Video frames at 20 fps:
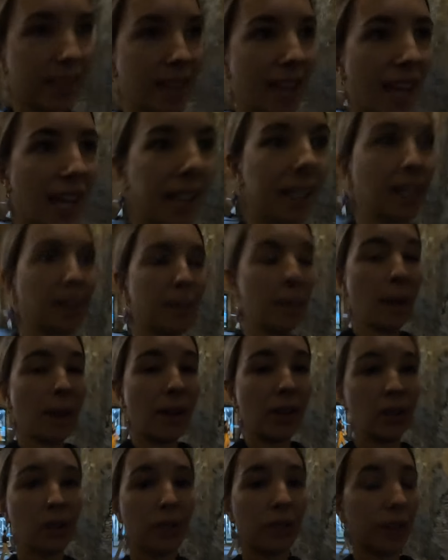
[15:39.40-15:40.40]
thing about
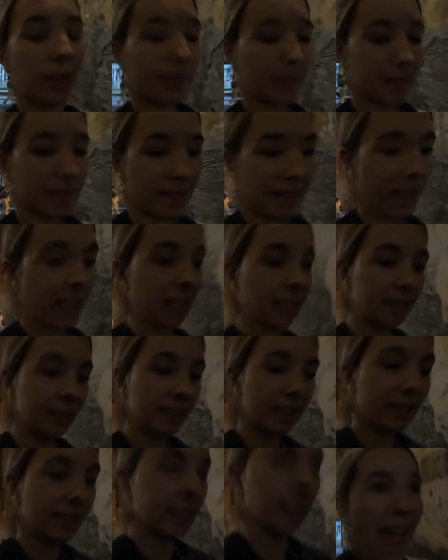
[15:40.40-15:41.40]
Europe is that
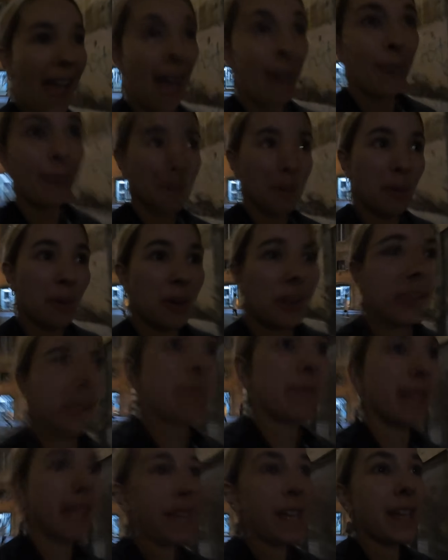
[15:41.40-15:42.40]
everyone
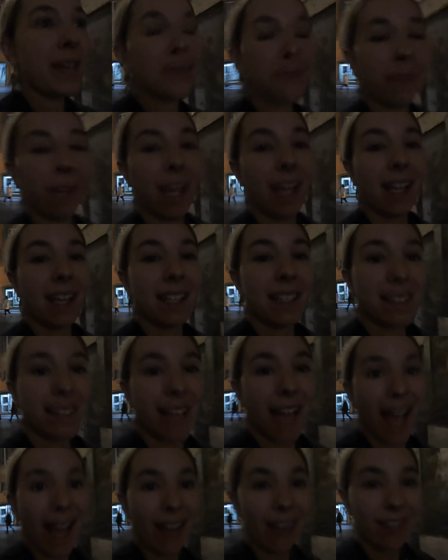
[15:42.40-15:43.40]
of an evening is
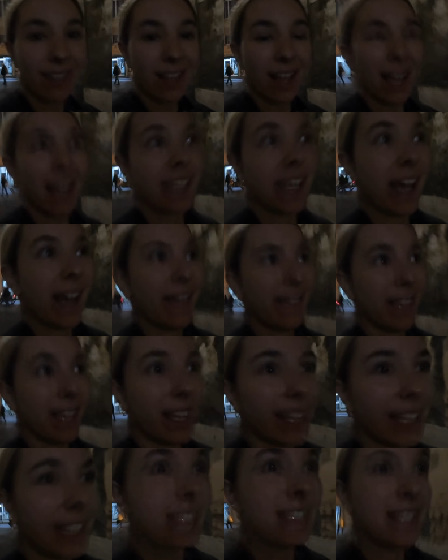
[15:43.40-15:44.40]
sat outside having
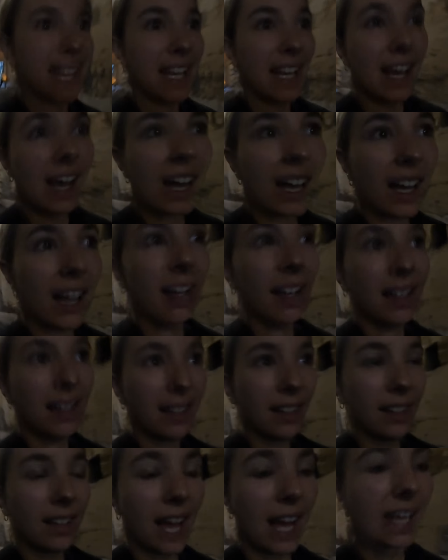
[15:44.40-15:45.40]
dinner,
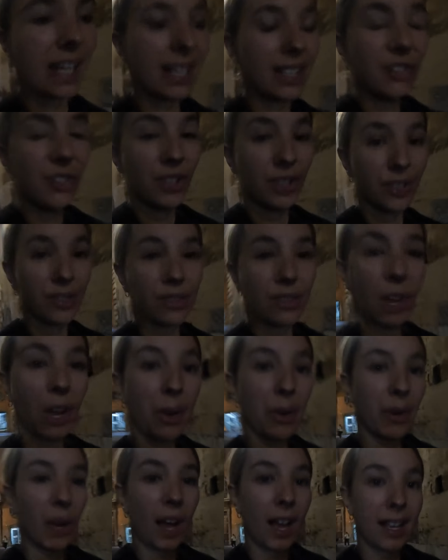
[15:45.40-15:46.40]
and it is just
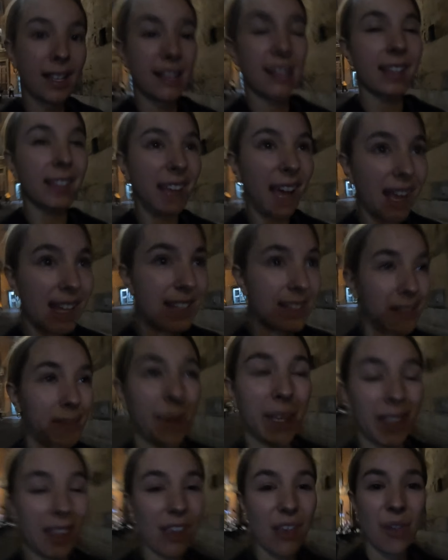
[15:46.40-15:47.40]
so nice, and that is
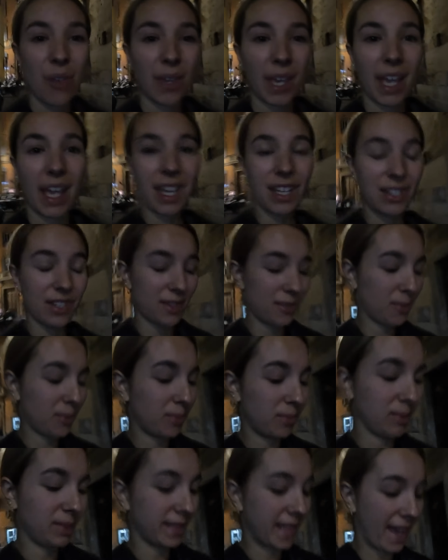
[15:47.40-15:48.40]
something the UK just
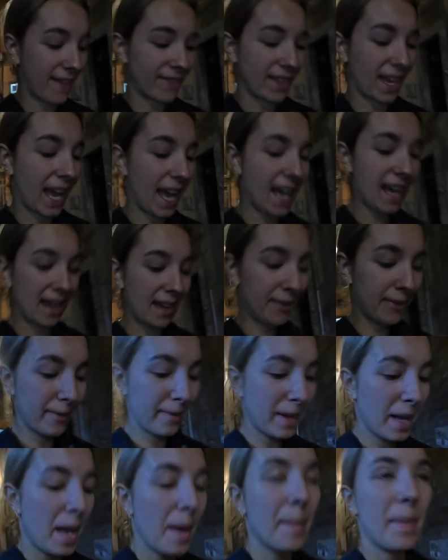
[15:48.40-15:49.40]
will never have.
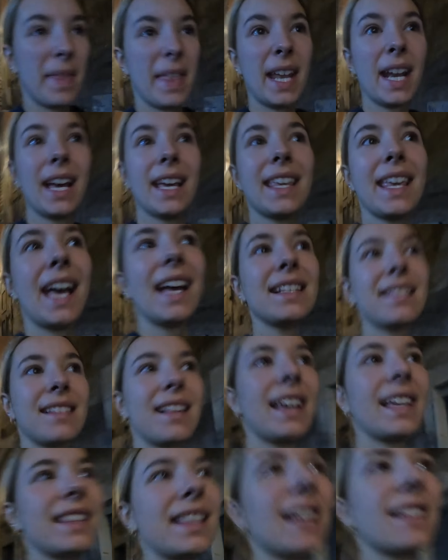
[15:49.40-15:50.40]
But then I guess
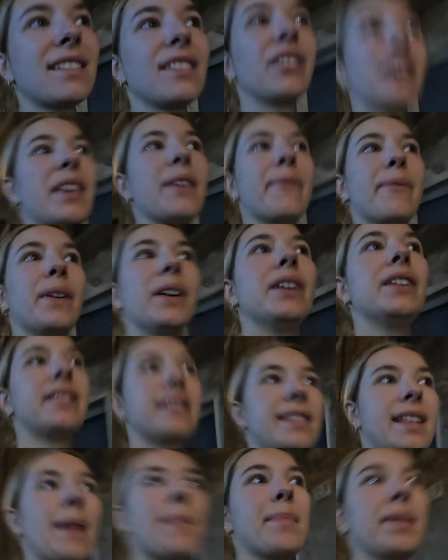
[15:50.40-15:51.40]
like that's lucky for us
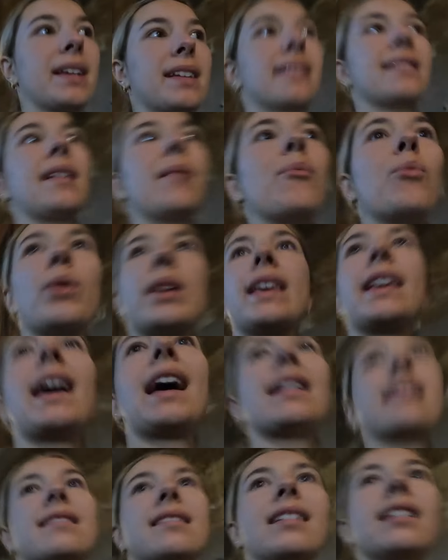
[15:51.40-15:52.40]
then, because then we
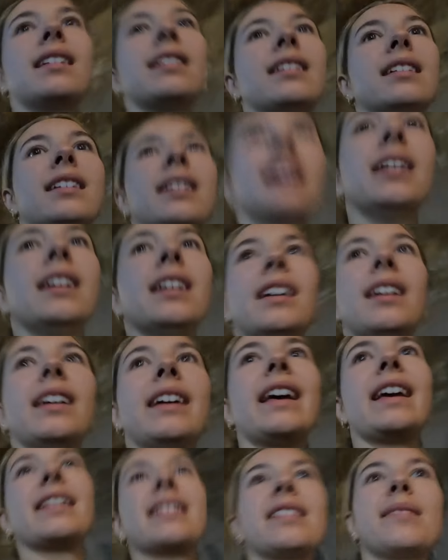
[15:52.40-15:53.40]
get to
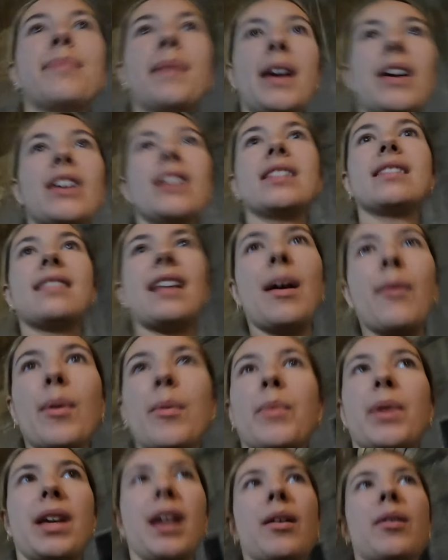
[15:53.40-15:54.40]
experience that
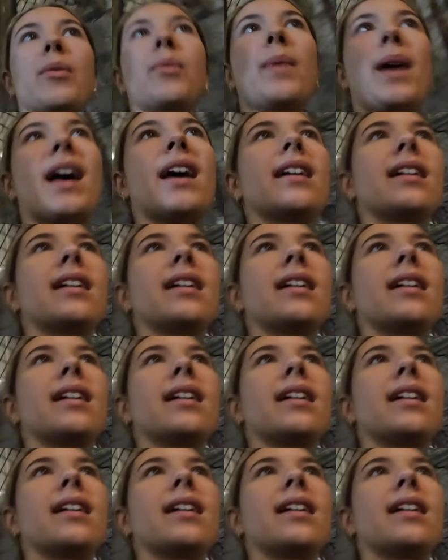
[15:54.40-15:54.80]
when we go away.